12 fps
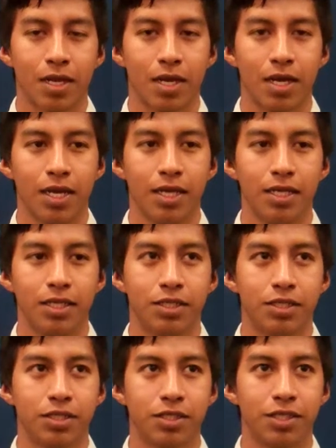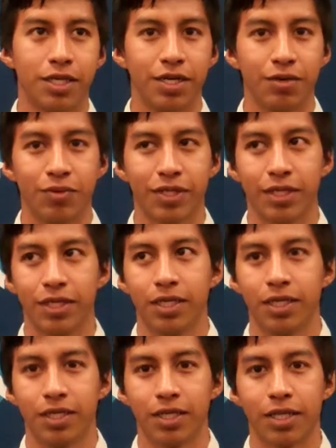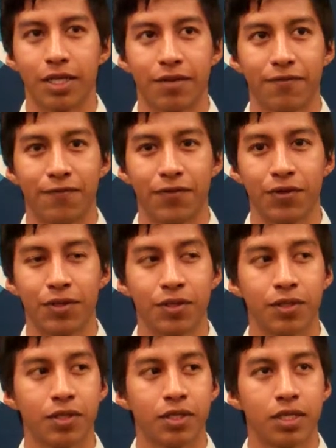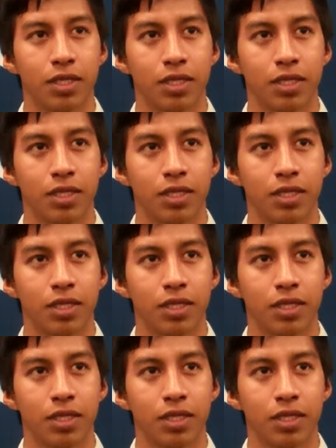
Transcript: I didn't really like feel.